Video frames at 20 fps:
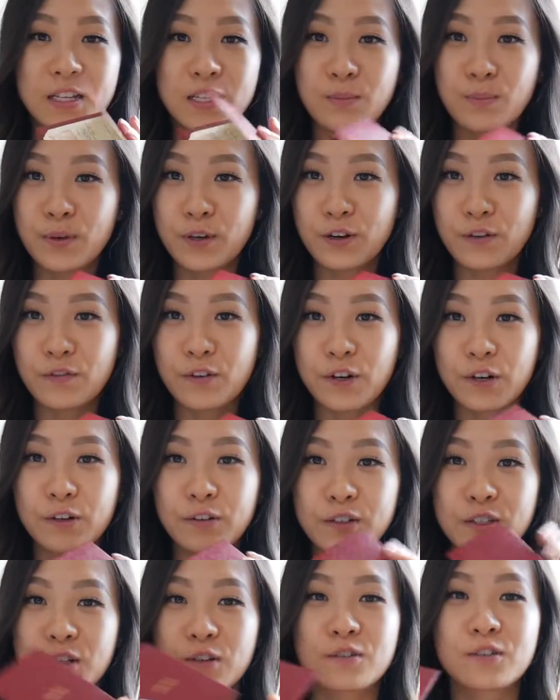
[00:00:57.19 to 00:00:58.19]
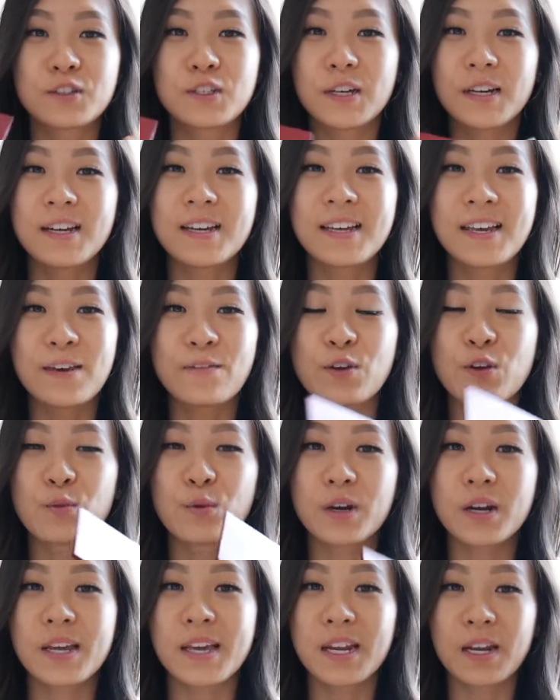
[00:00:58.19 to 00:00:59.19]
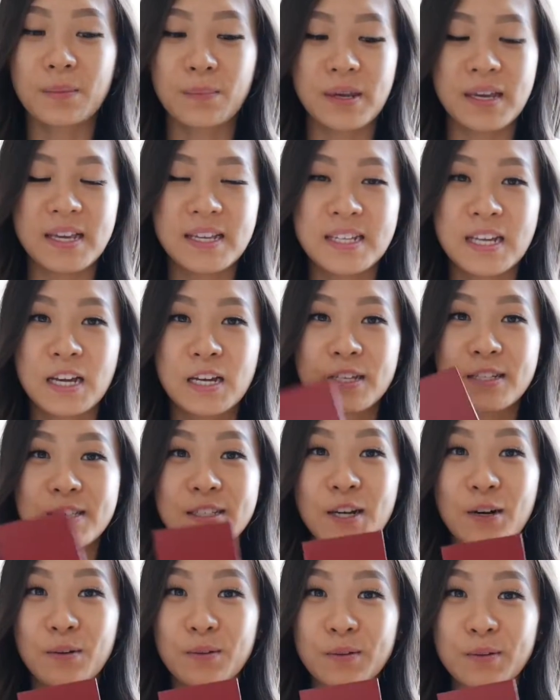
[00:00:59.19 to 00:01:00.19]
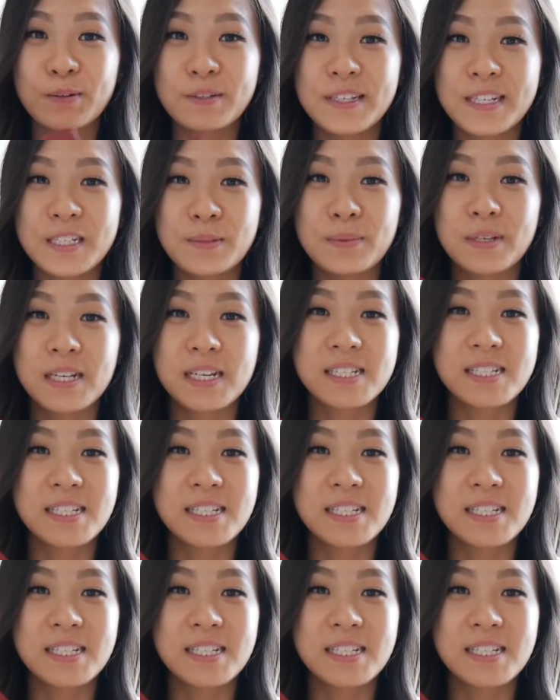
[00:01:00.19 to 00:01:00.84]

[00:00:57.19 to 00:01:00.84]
Beautiful. So if you were to get a piece, don't lose this because